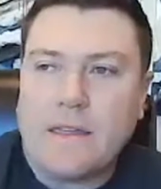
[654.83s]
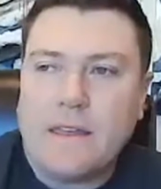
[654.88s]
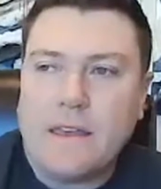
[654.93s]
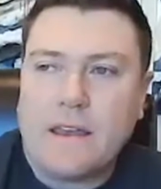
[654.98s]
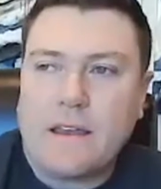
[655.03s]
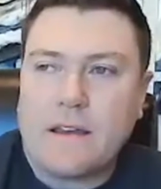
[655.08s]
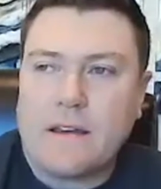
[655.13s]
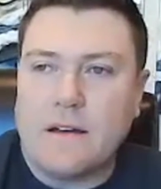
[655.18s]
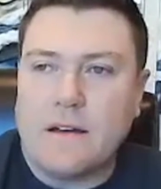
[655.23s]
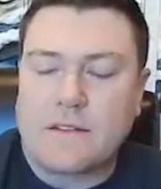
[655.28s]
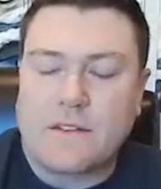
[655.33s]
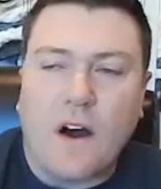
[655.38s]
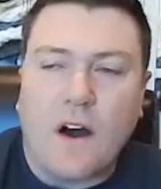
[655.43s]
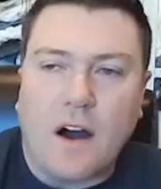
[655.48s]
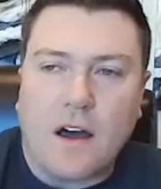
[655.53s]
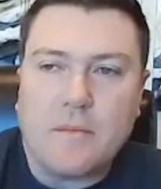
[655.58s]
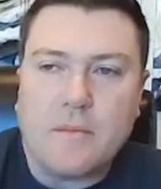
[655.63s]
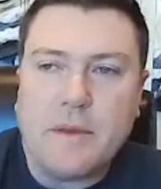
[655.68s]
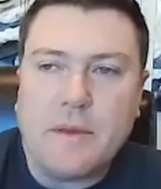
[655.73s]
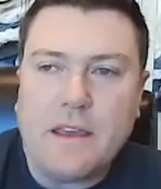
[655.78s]
think
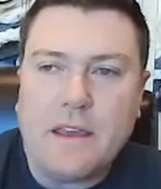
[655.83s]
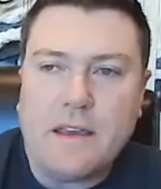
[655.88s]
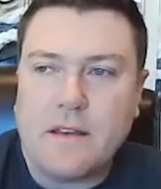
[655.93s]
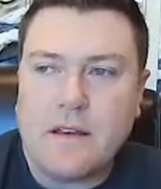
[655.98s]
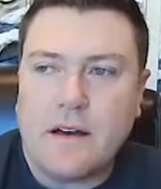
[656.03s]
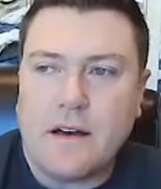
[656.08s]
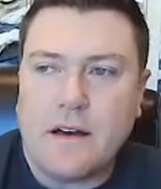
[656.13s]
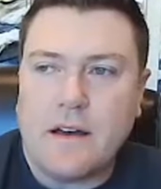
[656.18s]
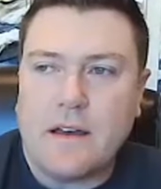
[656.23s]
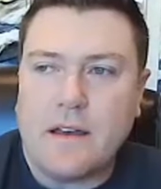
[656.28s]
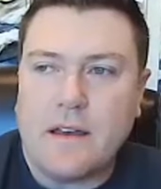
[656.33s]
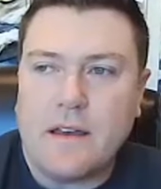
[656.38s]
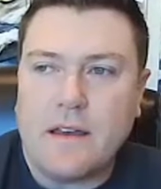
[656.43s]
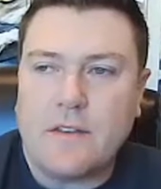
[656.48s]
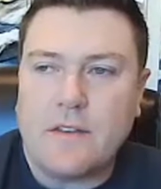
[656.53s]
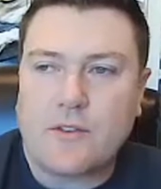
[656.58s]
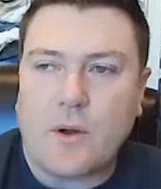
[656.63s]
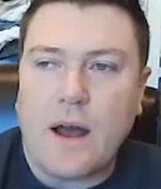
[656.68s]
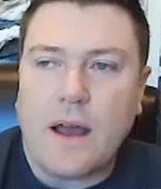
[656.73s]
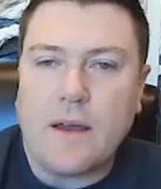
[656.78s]
autonomy uh,
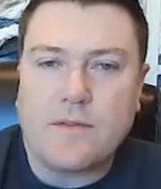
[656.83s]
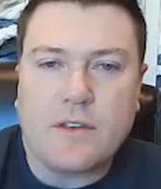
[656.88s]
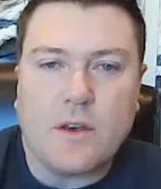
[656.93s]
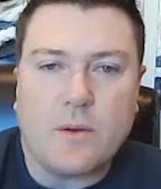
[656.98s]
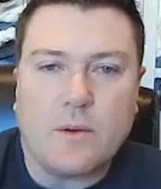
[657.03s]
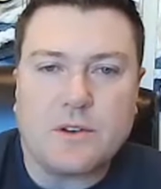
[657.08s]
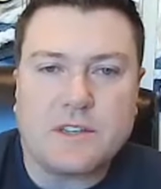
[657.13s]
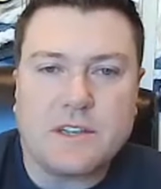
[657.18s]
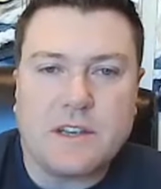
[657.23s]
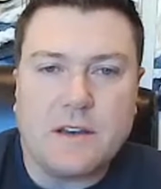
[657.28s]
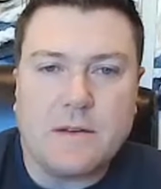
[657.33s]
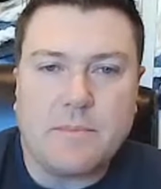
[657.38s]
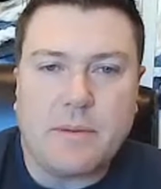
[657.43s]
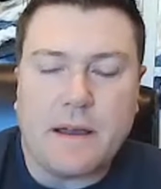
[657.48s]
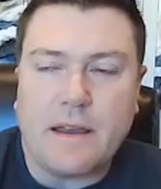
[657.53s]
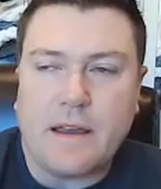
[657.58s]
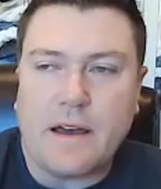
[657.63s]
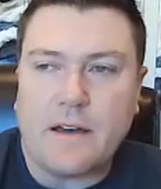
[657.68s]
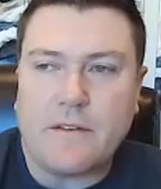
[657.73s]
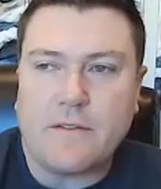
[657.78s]
drives ownership.
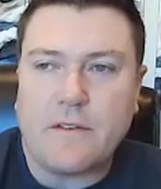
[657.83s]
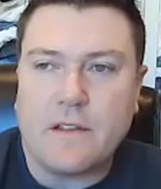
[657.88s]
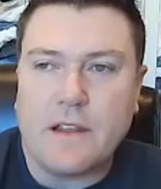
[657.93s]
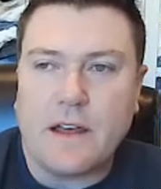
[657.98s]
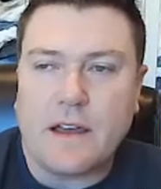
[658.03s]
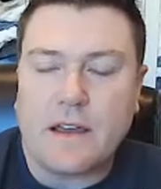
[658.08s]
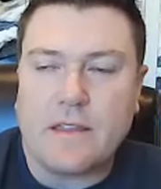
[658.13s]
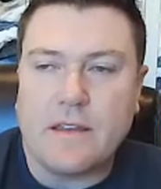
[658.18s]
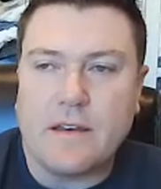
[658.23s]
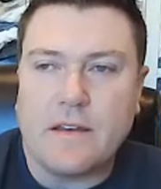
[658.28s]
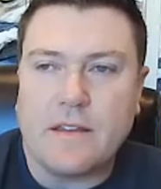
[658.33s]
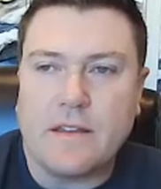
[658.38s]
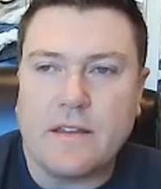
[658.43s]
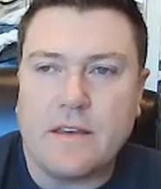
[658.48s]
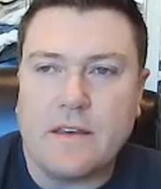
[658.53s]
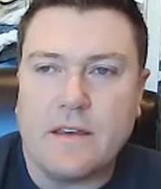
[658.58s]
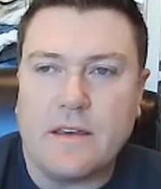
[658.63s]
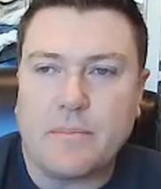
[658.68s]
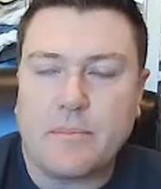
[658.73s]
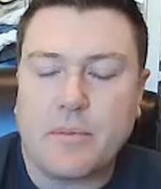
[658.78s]
I, I feel like that
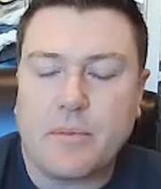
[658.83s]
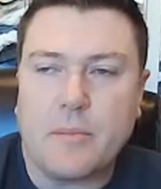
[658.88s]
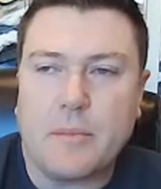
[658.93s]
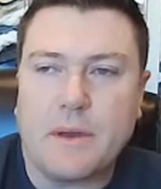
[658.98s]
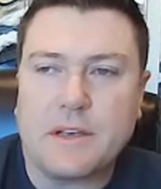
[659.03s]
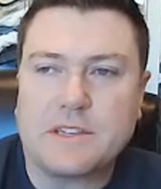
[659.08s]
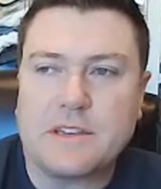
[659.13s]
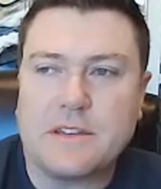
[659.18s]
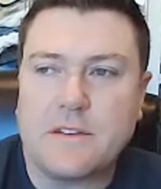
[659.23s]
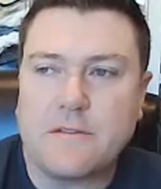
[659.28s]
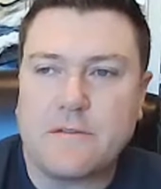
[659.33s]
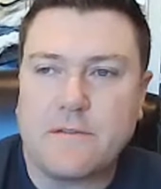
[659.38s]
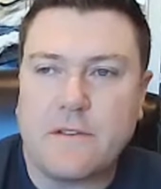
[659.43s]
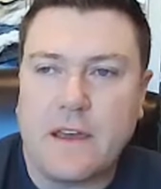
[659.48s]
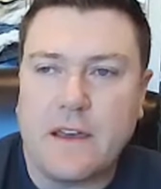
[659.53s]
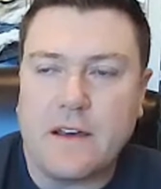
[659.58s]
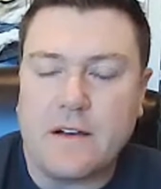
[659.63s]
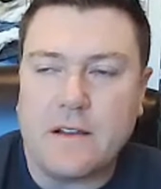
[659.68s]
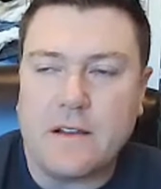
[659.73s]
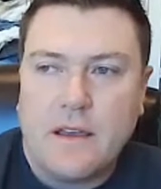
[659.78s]
the permission to
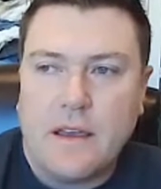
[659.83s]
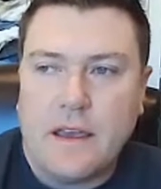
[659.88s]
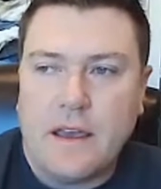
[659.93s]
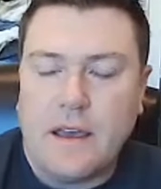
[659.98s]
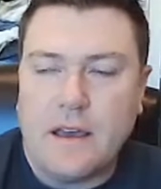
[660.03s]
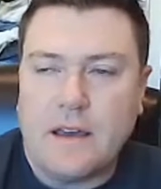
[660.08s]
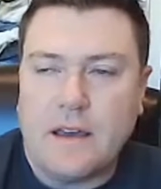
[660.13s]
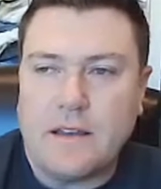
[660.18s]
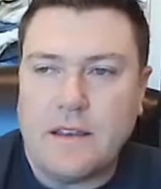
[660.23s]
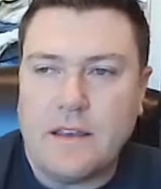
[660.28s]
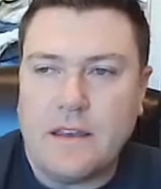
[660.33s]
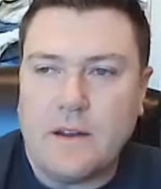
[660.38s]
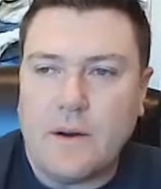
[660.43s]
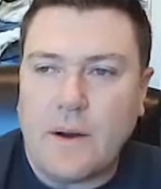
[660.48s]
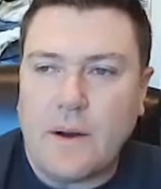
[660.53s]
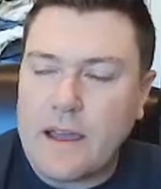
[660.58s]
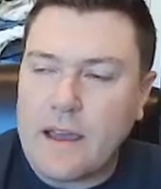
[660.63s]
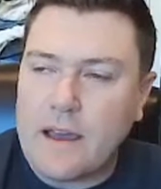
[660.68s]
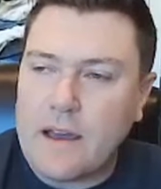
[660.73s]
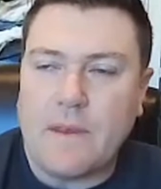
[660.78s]
fail. And, you know,
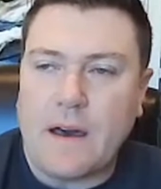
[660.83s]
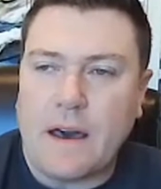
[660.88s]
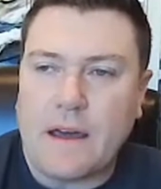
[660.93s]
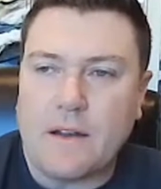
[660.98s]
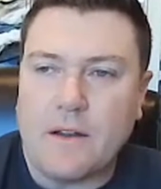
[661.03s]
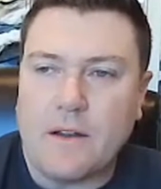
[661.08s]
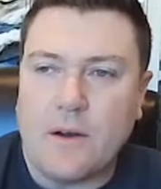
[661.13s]
I, I don't